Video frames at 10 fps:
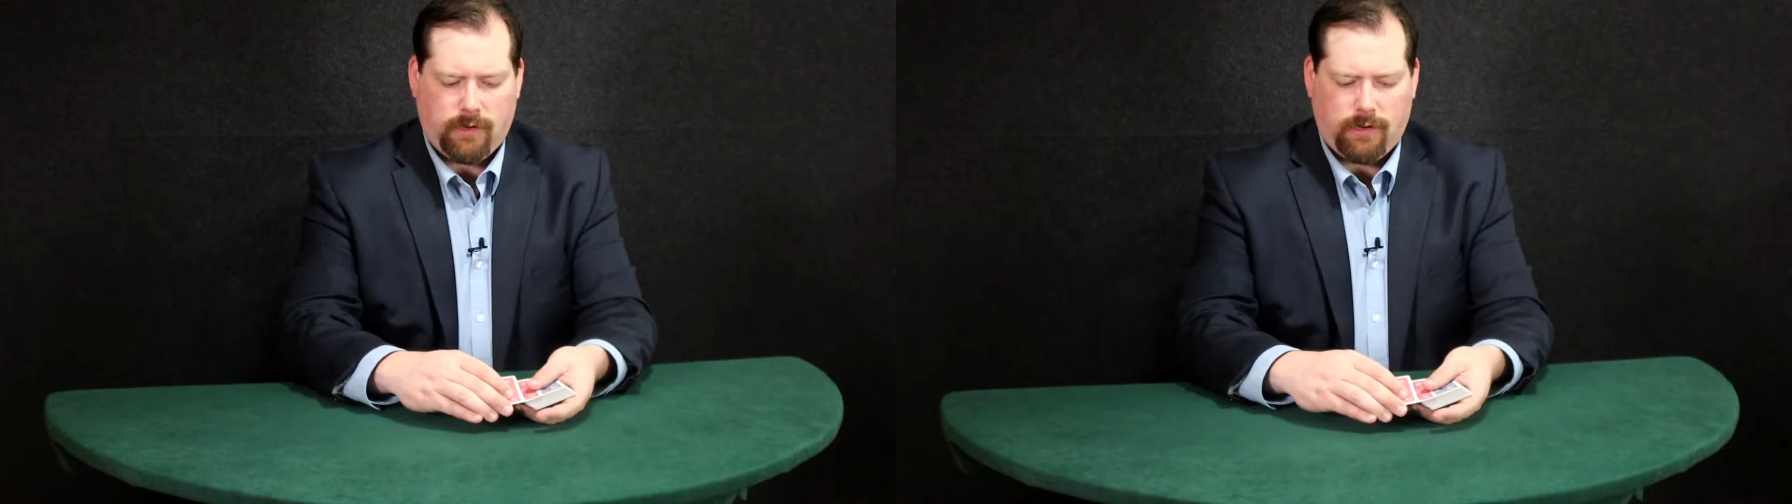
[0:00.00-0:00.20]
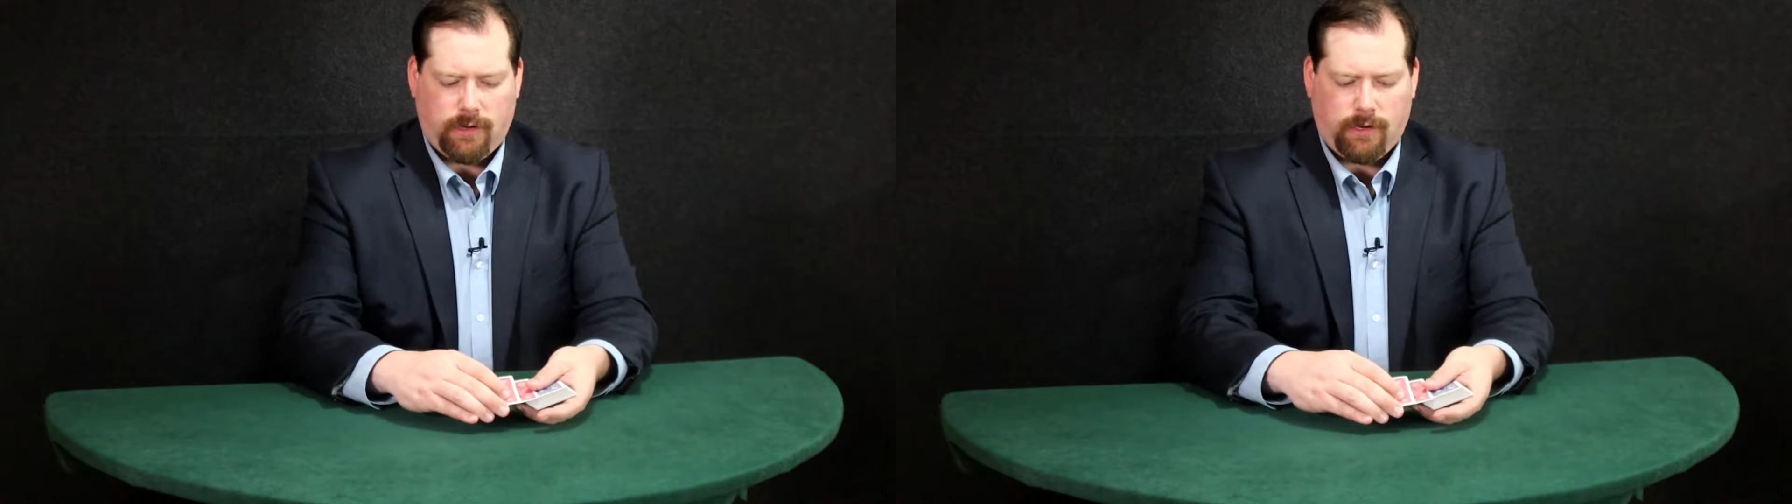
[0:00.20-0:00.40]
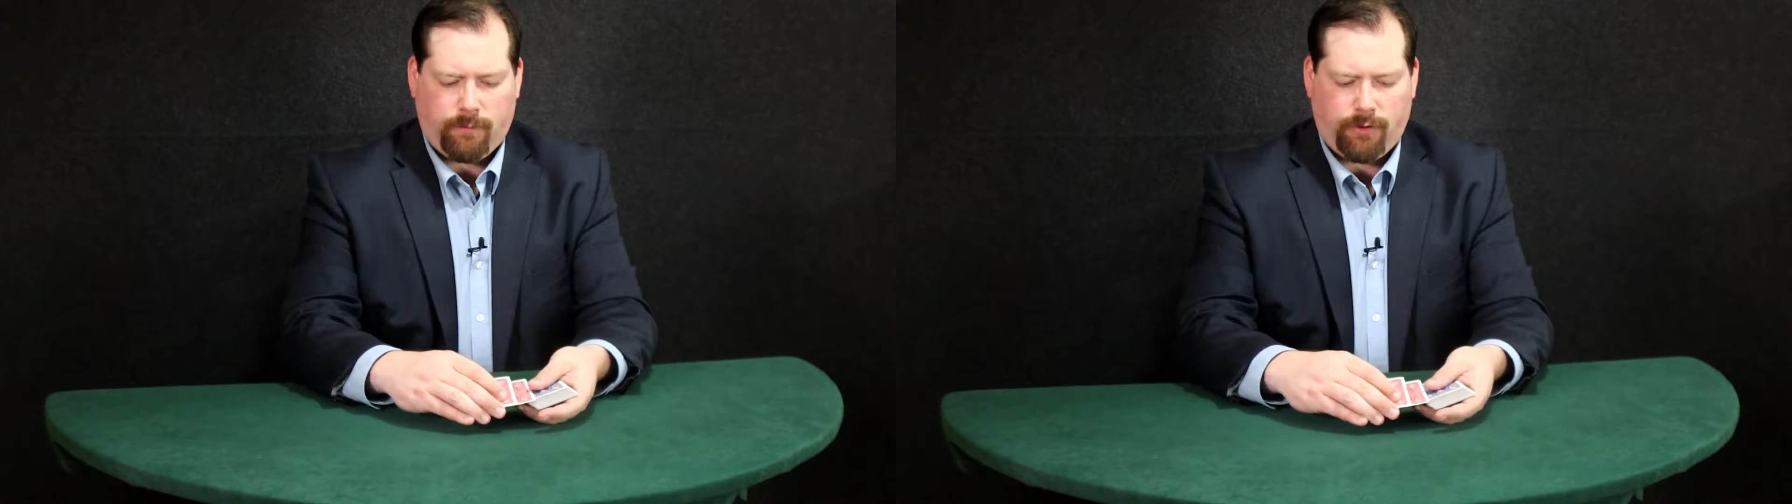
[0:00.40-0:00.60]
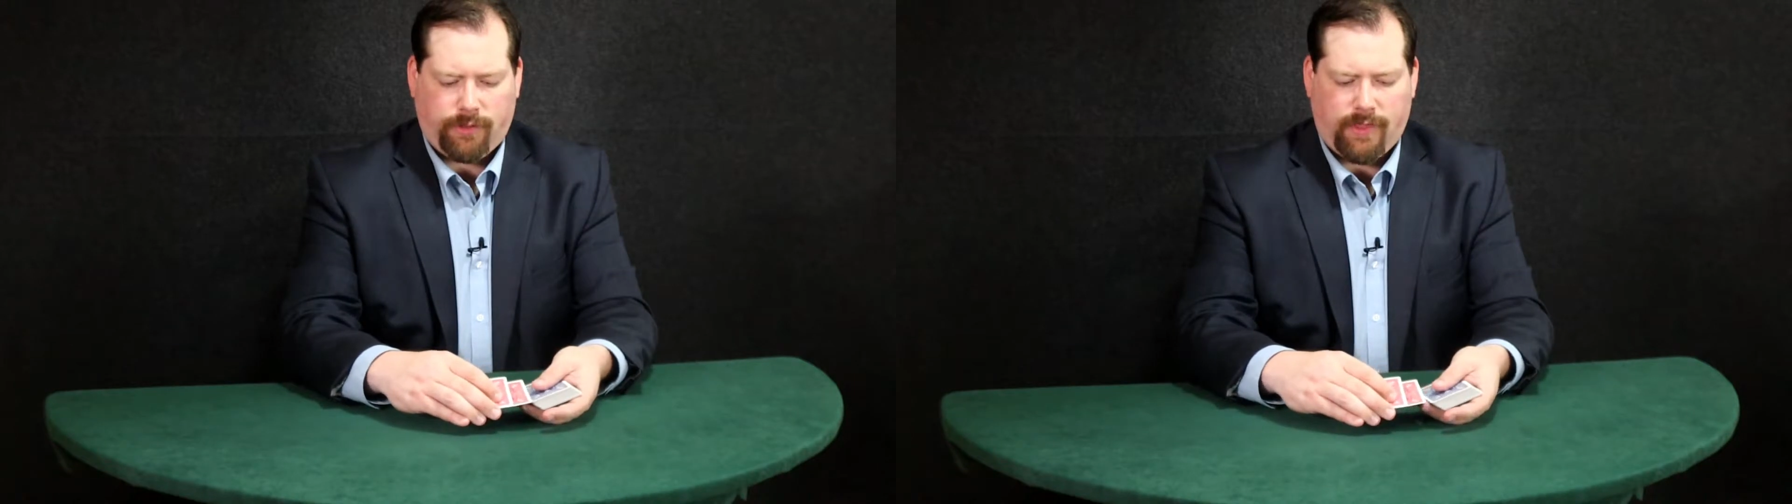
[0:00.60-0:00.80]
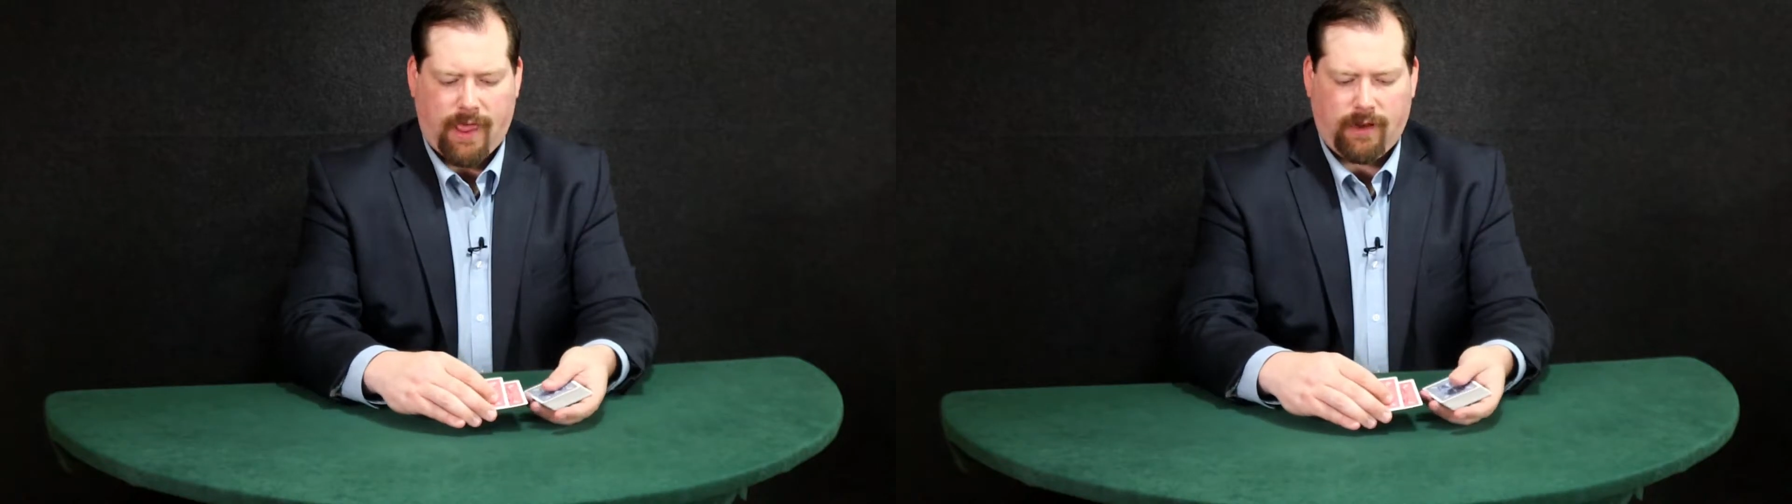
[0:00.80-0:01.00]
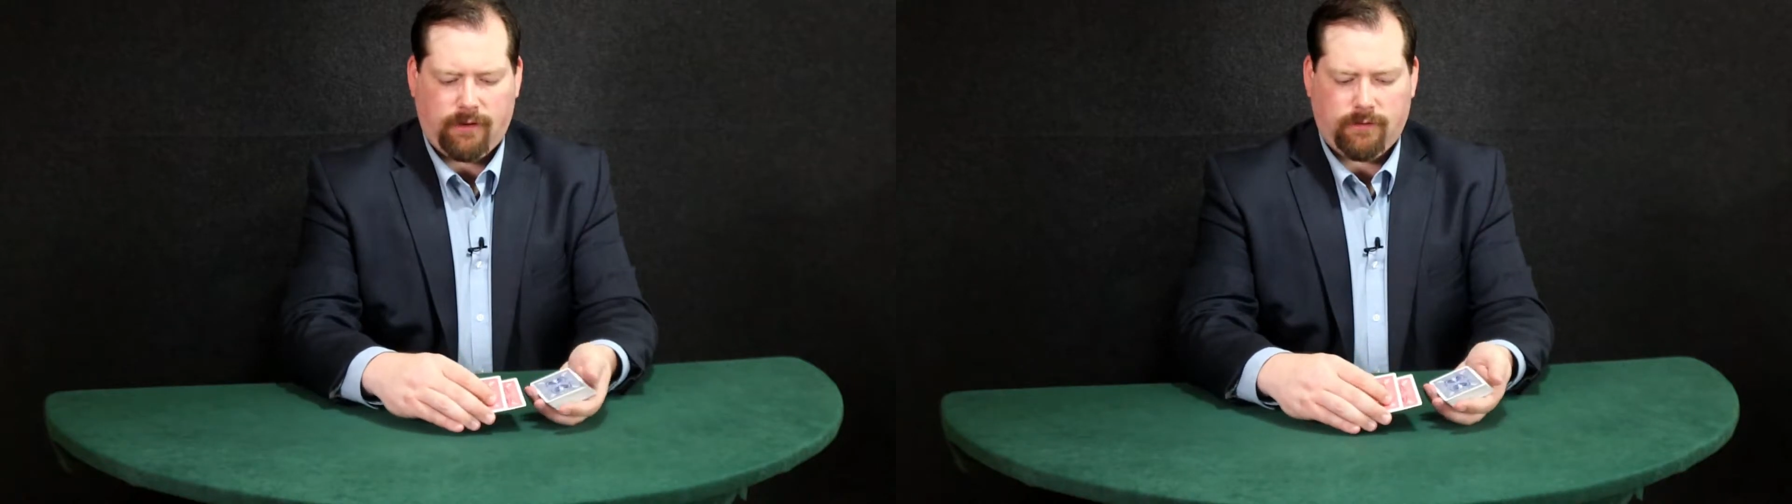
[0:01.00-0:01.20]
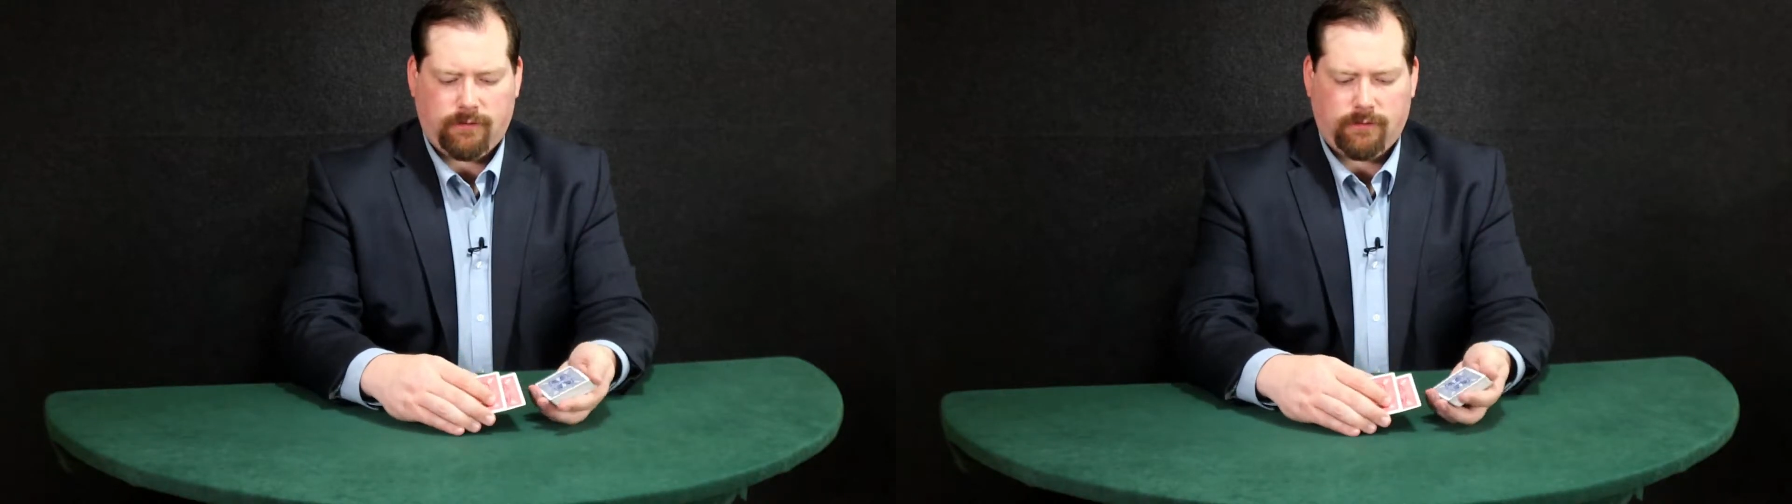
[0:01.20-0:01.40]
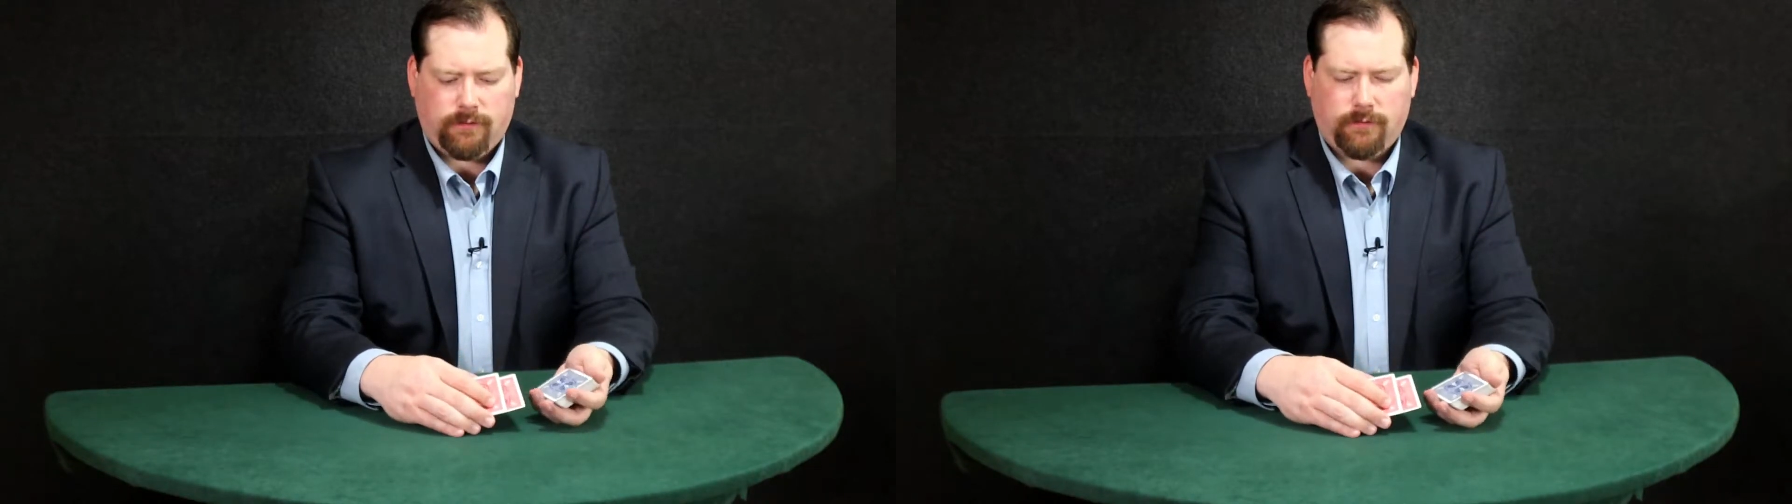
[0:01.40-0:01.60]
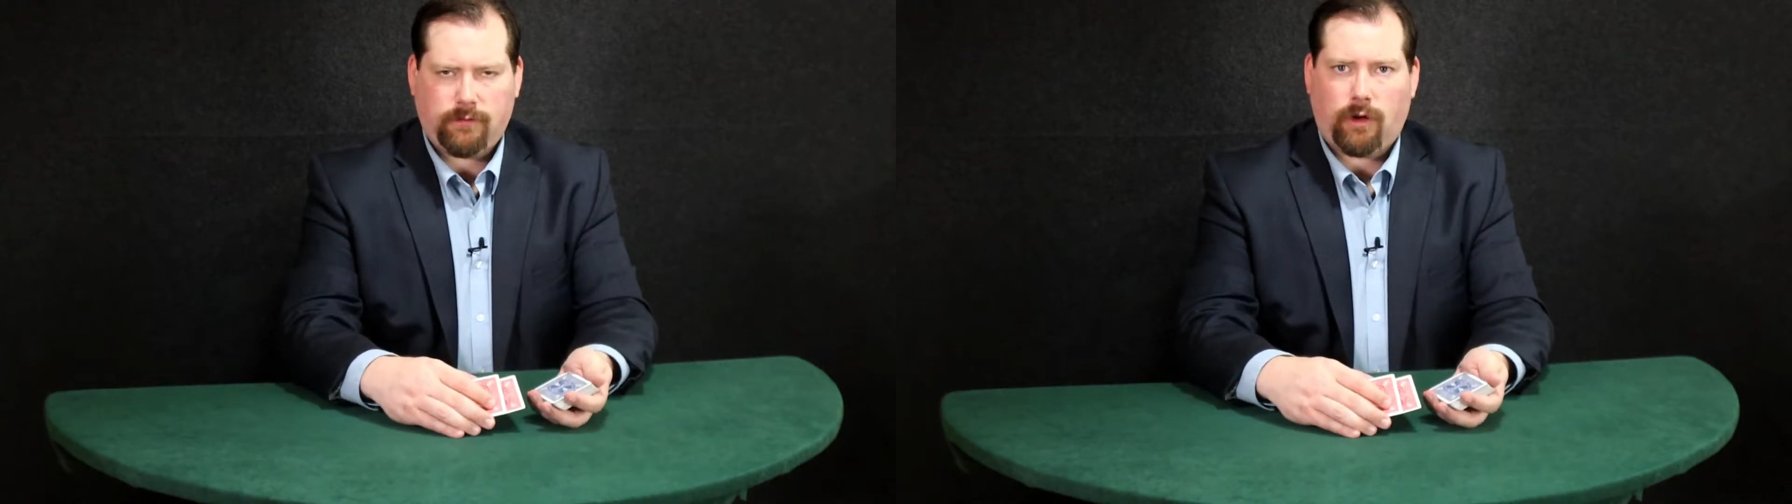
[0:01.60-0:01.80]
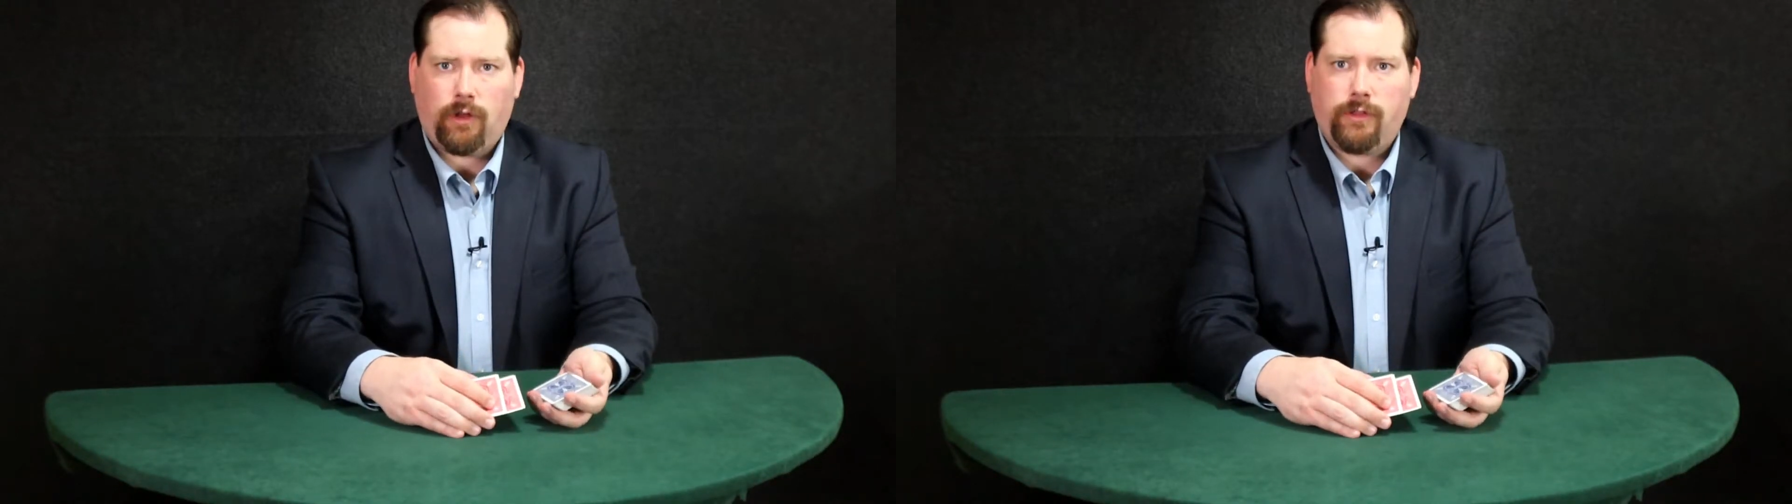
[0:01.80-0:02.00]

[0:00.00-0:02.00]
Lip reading: You put all